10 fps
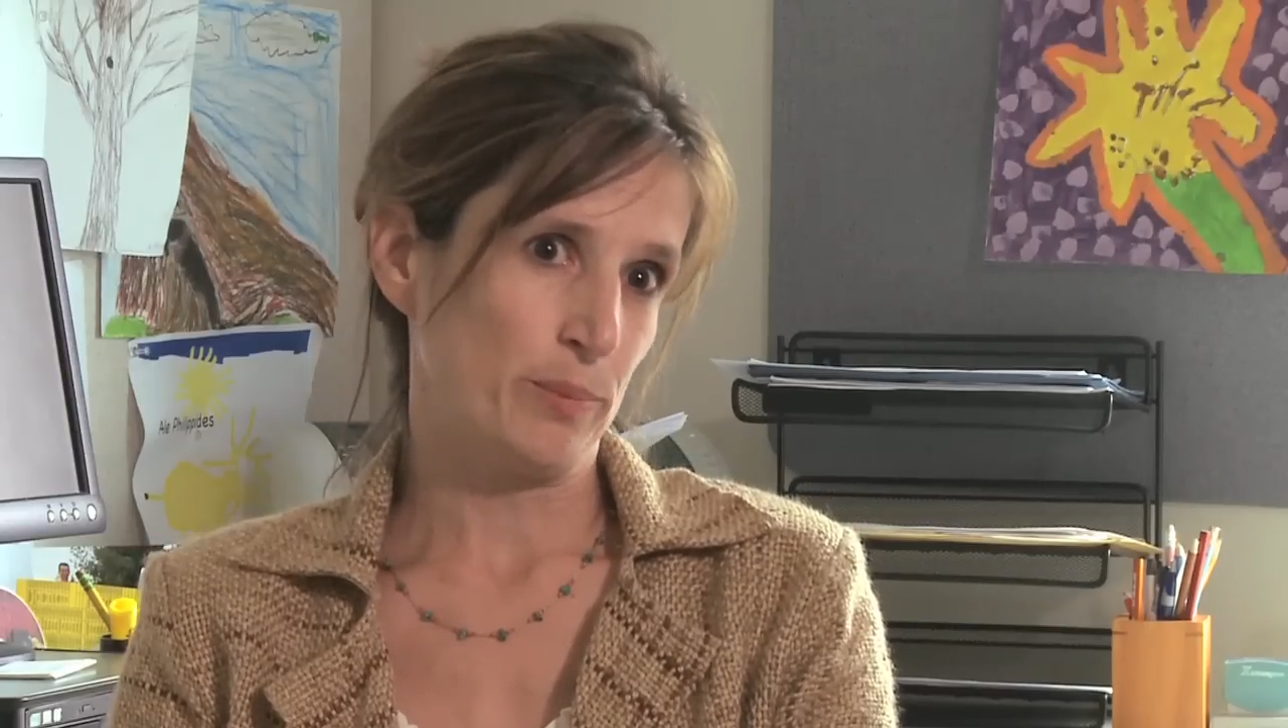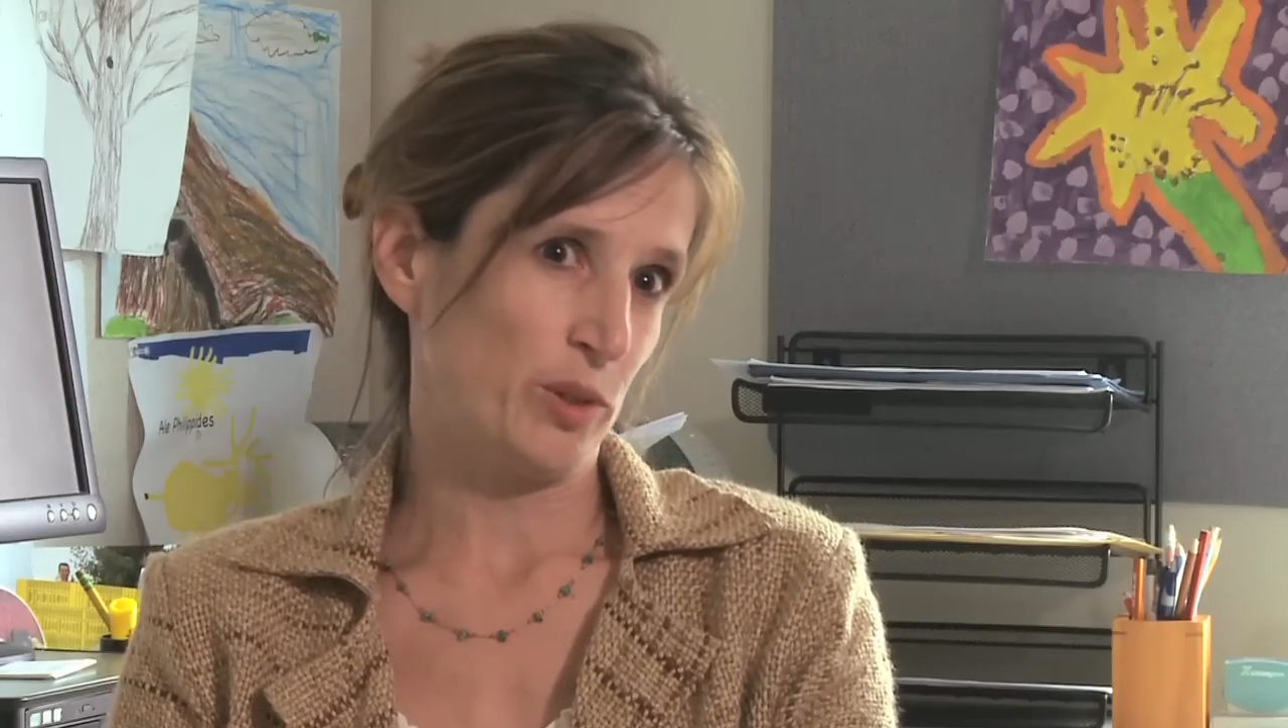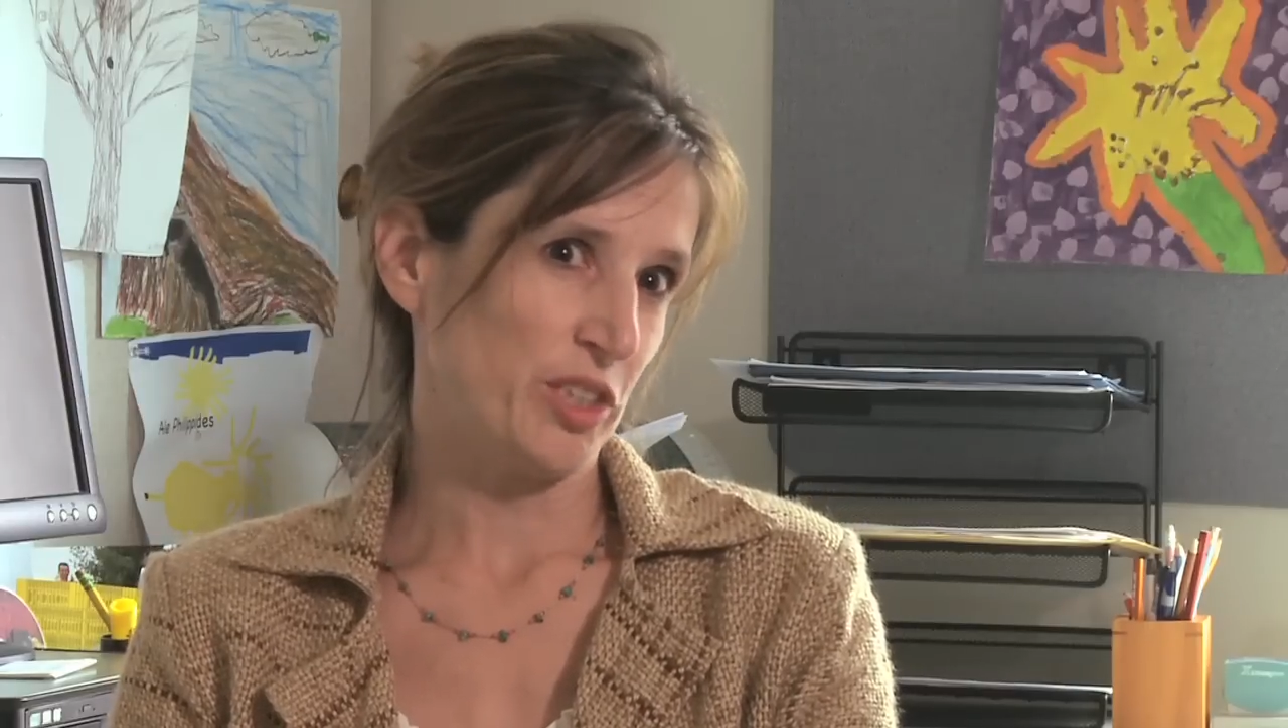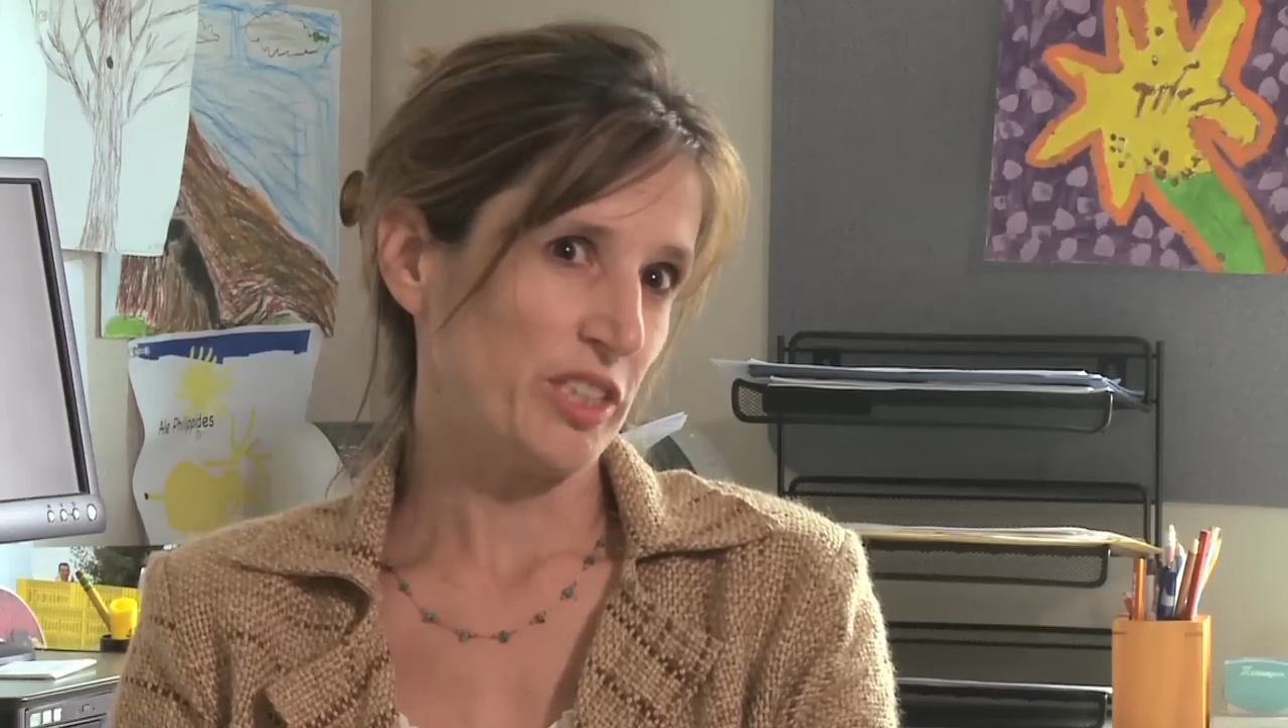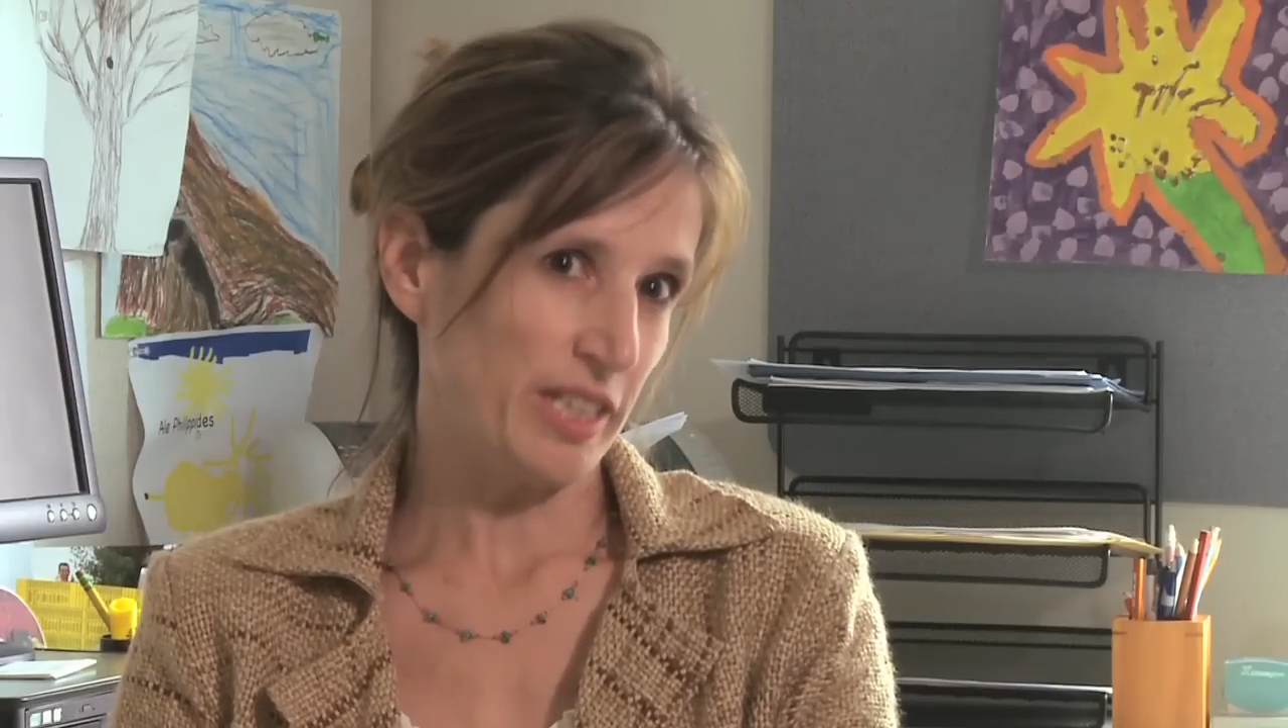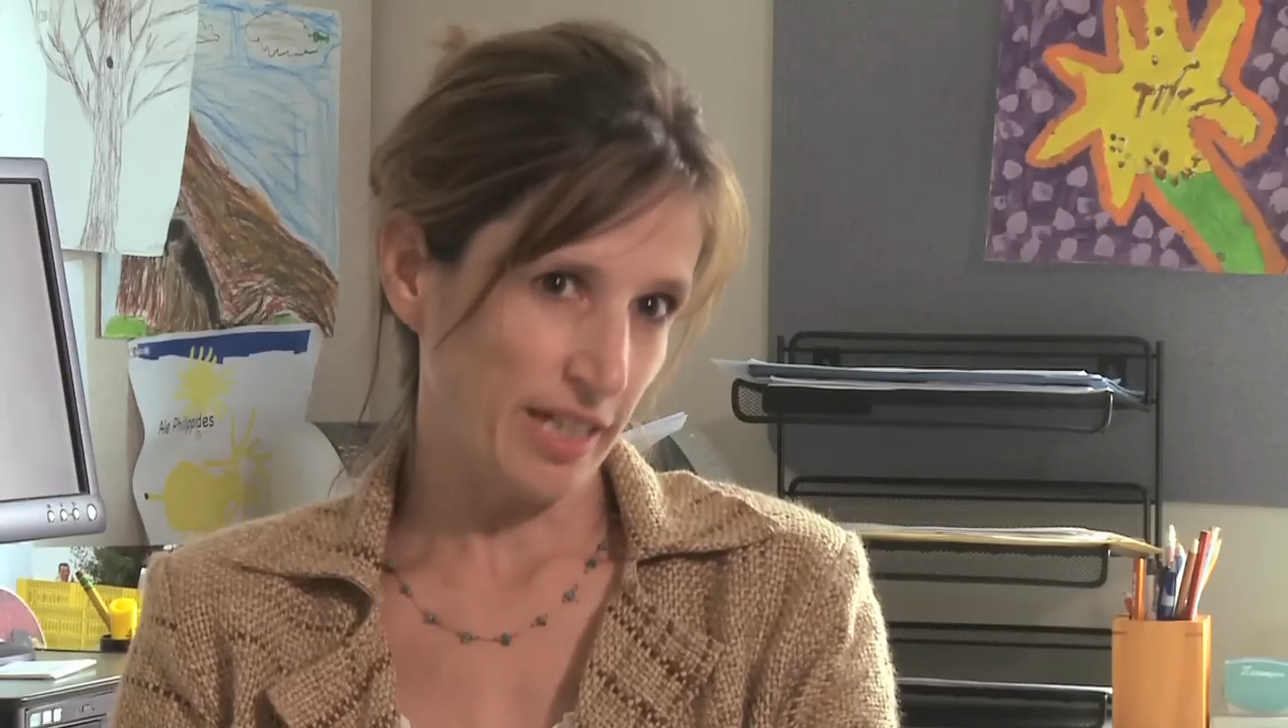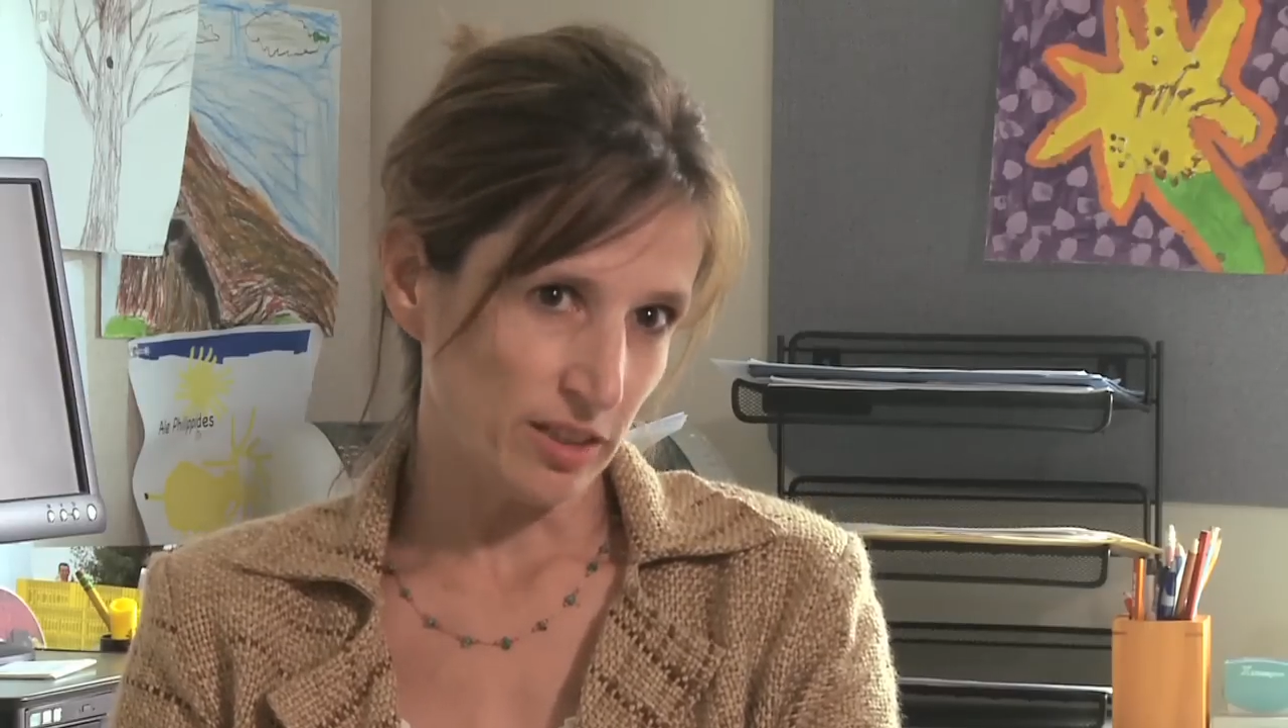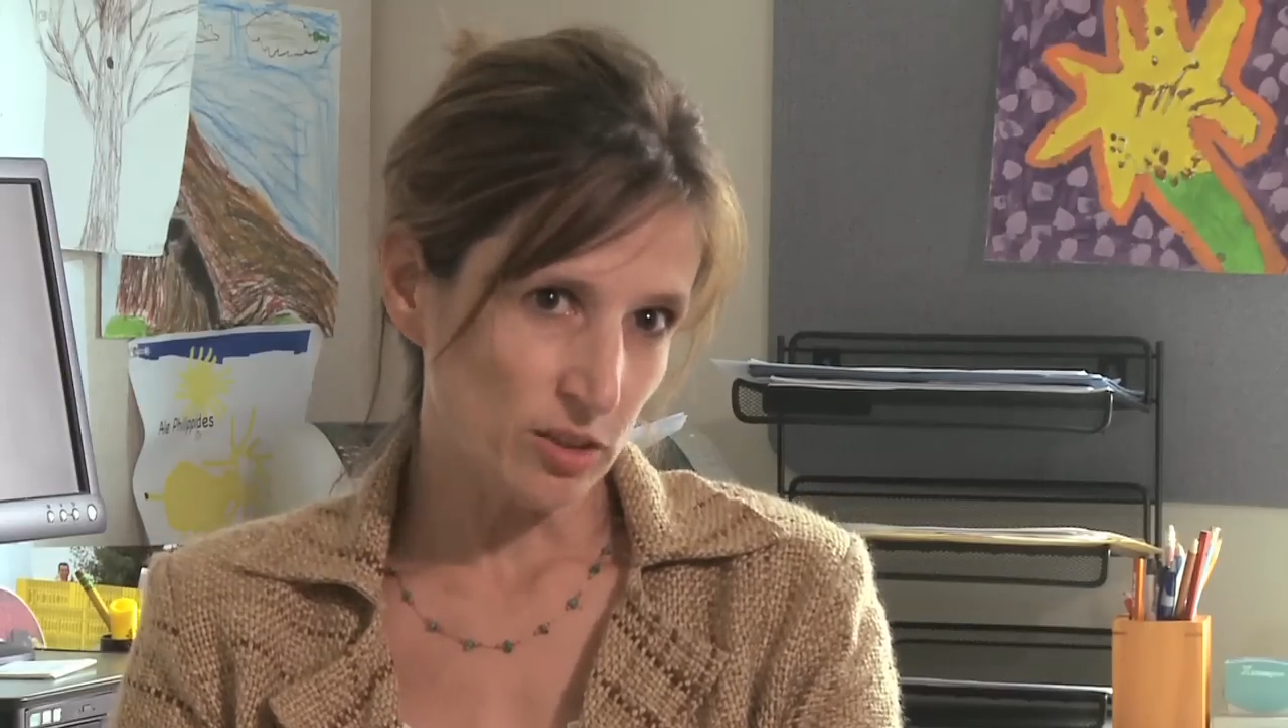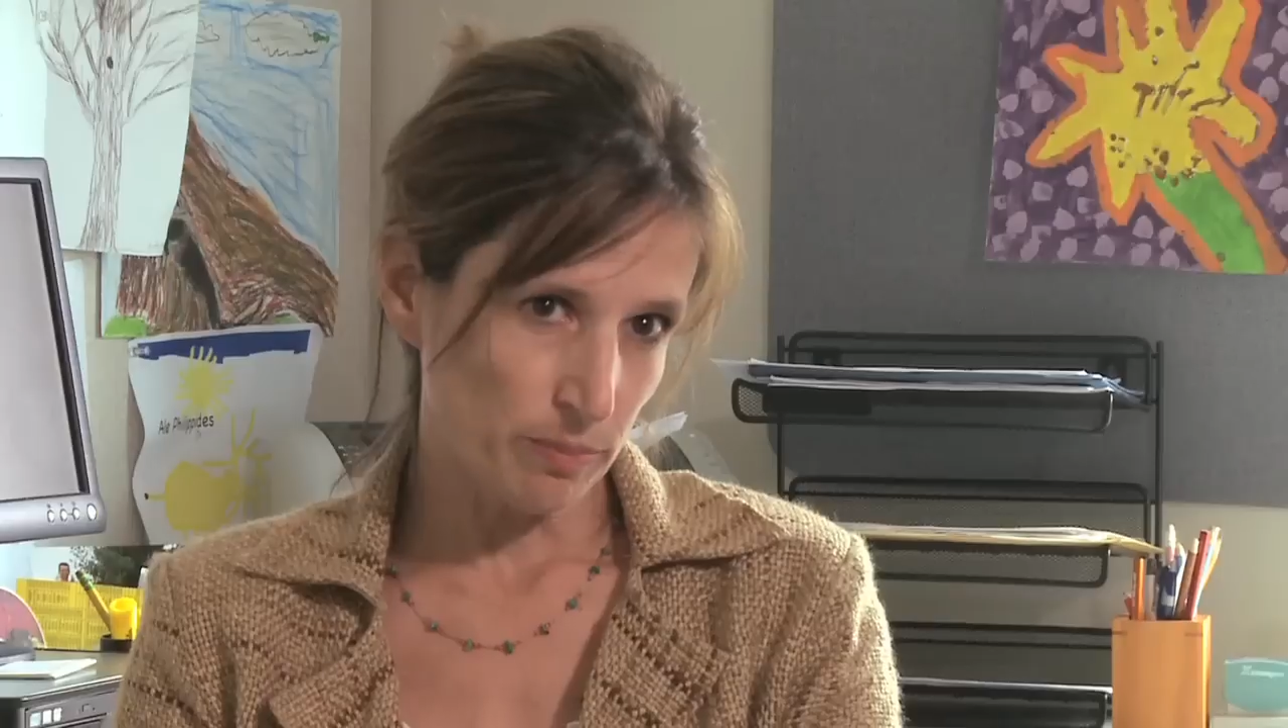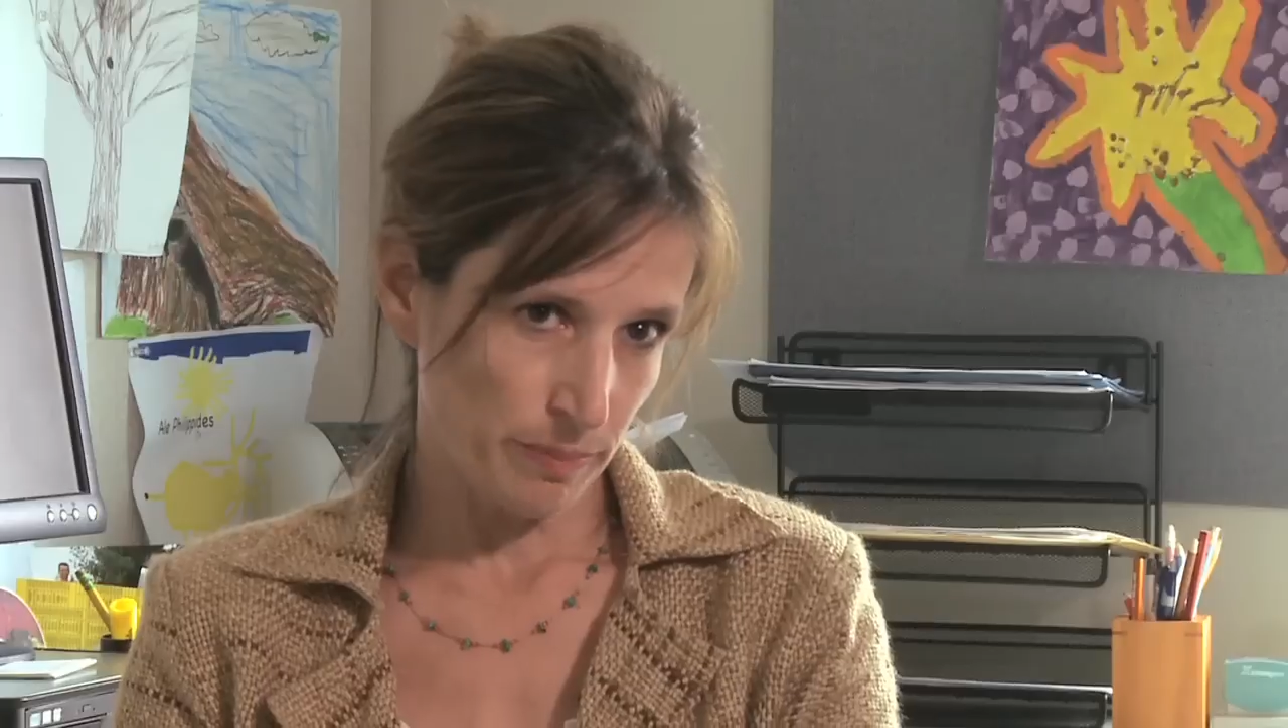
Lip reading: protect